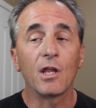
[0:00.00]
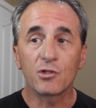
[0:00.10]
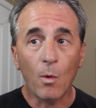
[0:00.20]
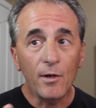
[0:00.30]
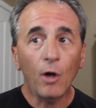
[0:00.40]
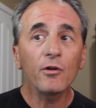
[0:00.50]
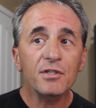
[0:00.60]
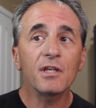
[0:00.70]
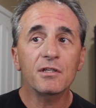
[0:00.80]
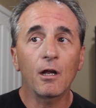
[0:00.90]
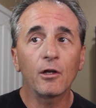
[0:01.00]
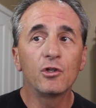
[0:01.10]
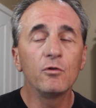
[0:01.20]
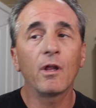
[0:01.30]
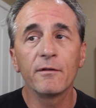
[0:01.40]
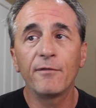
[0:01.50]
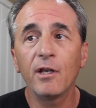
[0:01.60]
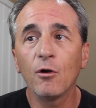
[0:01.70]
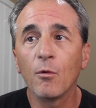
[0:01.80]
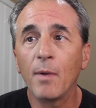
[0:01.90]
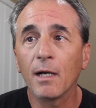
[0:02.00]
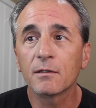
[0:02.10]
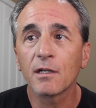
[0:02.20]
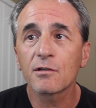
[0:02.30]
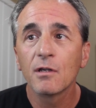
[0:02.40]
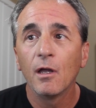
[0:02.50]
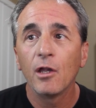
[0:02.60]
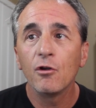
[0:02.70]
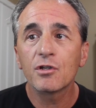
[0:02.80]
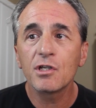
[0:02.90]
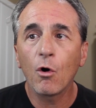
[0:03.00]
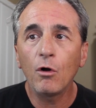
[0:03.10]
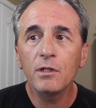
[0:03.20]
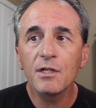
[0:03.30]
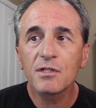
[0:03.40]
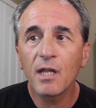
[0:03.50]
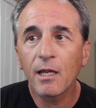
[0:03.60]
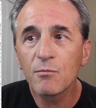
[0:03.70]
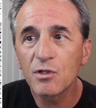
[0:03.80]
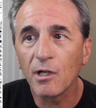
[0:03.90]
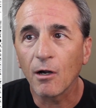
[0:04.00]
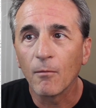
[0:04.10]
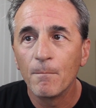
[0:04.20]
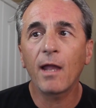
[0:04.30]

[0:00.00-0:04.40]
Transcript: And so I noticed this, and I'm going to do another video about this. You can see all these names here.